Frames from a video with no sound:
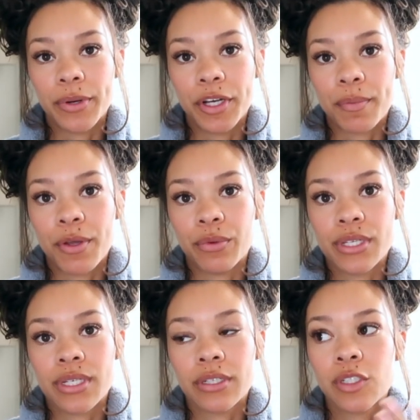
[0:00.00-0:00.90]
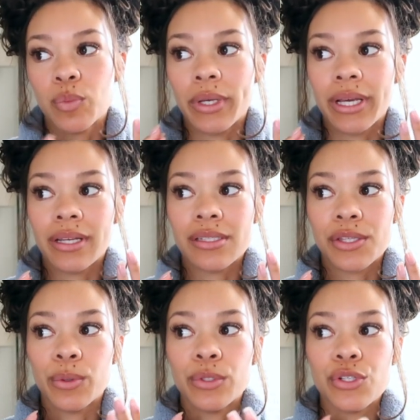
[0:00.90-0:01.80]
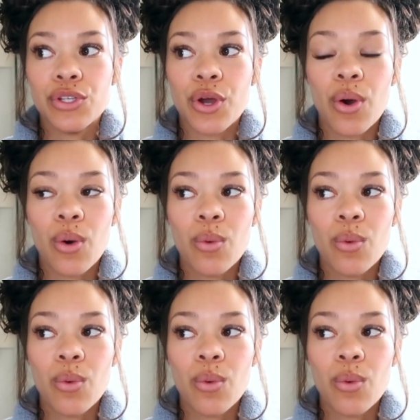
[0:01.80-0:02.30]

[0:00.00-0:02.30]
into my research because there was no